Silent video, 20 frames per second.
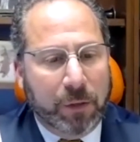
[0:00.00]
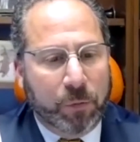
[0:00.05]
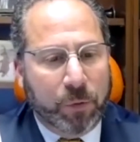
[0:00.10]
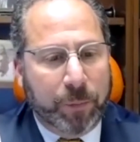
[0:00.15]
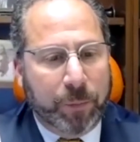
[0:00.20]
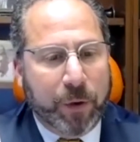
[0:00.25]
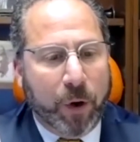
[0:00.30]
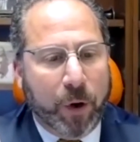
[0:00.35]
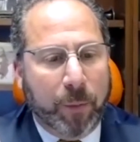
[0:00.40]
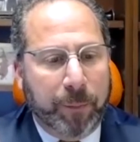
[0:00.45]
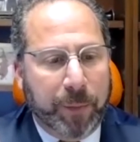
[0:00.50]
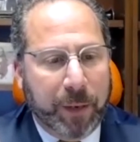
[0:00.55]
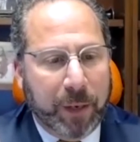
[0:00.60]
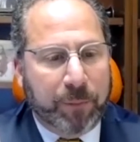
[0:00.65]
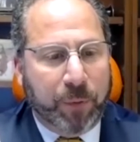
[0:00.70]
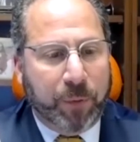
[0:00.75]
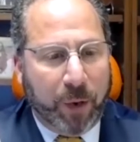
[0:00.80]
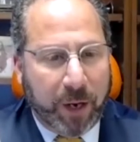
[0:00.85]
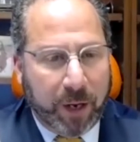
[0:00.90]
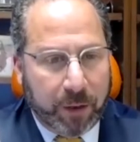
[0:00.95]
our big
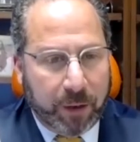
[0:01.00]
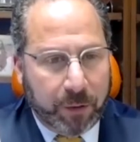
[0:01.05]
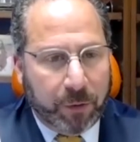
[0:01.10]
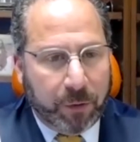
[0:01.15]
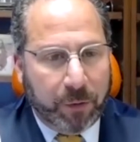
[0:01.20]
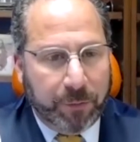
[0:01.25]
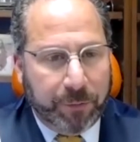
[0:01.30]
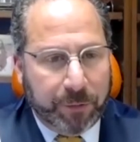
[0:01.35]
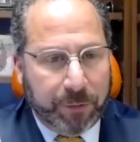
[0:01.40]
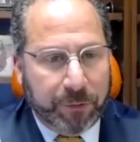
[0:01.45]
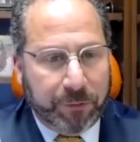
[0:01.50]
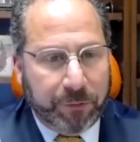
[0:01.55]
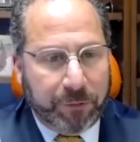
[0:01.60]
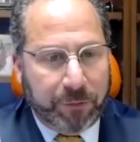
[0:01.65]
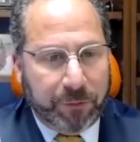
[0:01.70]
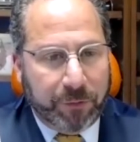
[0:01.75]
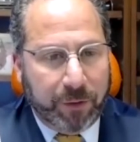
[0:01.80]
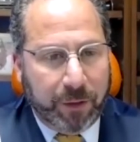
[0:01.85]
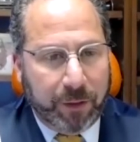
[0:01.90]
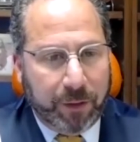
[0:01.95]
brand holders.
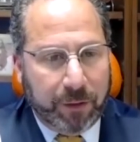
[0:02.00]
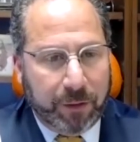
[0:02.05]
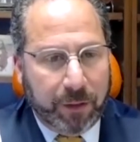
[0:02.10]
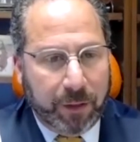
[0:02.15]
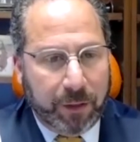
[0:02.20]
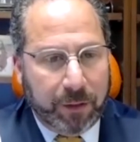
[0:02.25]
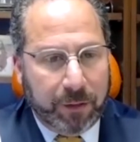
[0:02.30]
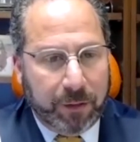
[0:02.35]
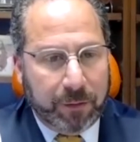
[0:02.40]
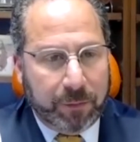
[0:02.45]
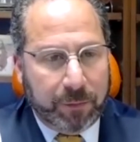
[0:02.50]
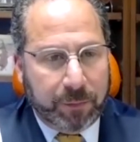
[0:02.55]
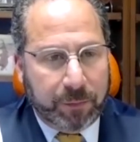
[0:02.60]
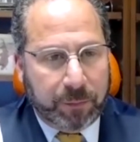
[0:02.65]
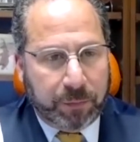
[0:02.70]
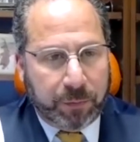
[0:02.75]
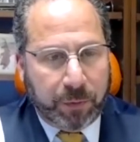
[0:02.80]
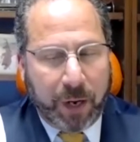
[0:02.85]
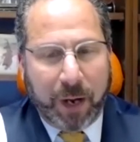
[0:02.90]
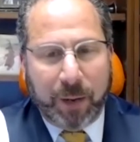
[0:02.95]
And
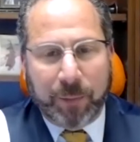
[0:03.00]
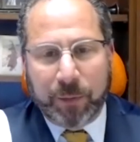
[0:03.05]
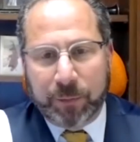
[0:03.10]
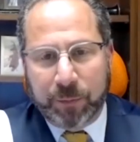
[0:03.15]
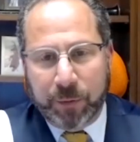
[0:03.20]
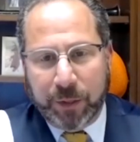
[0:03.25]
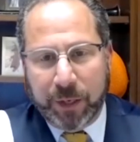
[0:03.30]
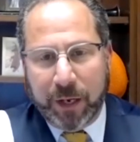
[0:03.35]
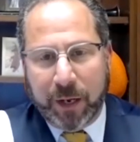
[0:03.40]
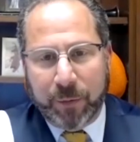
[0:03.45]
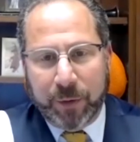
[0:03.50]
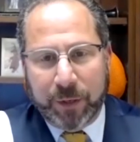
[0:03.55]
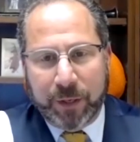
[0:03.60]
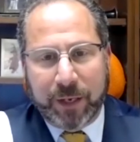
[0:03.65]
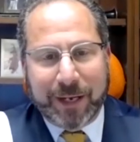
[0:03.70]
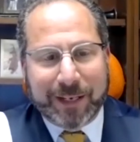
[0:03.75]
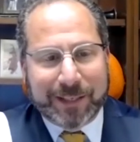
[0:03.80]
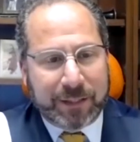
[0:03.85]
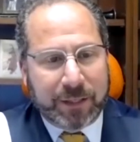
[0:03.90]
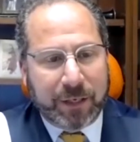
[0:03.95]
probably, I would
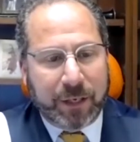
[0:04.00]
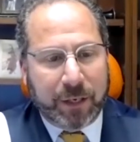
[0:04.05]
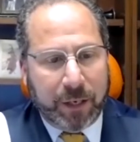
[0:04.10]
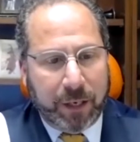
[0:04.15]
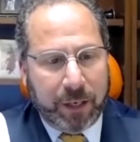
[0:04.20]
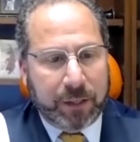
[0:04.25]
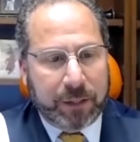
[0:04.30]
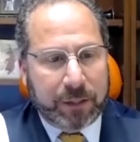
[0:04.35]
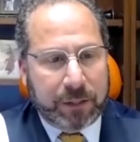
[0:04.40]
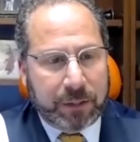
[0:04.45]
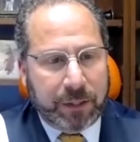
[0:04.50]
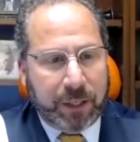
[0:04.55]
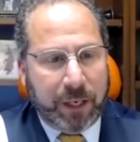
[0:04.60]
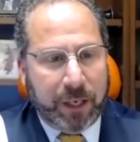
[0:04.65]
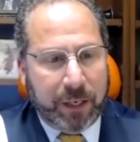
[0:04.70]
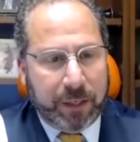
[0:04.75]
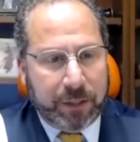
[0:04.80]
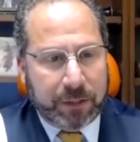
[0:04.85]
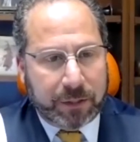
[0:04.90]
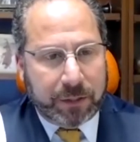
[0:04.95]
guess, the United
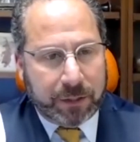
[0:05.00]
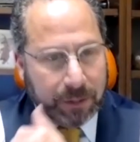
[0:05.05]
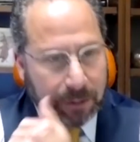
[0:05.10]
States